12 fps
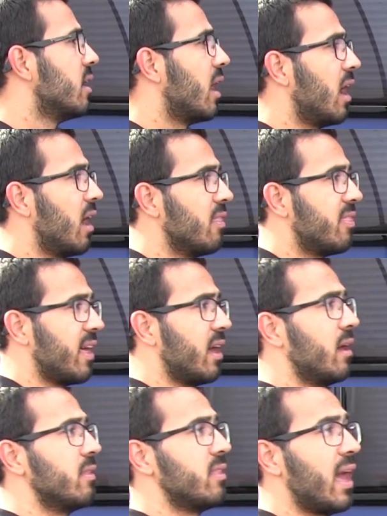Uh,
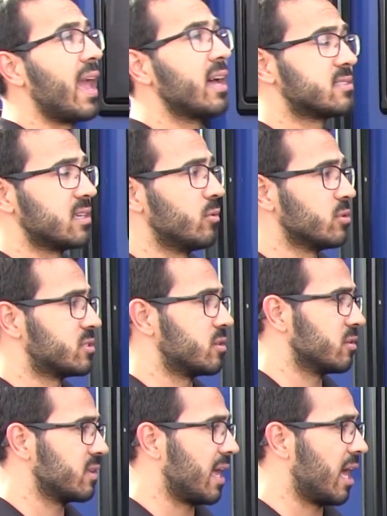the, the Azdel will
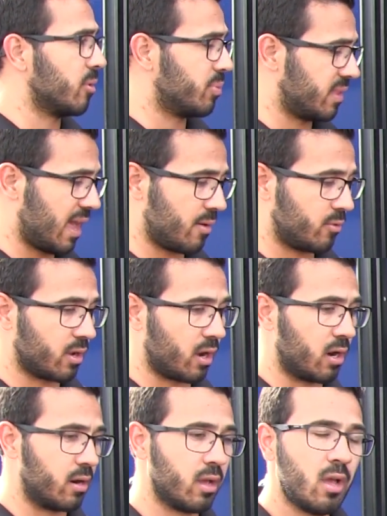certainly help in that
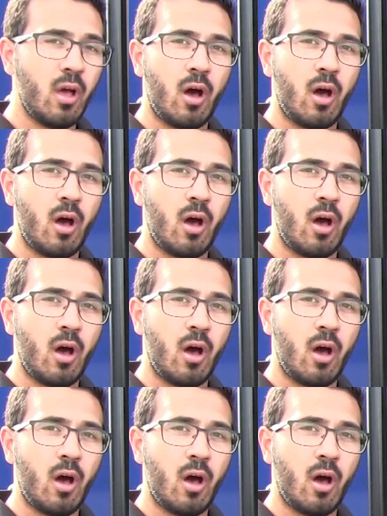regard.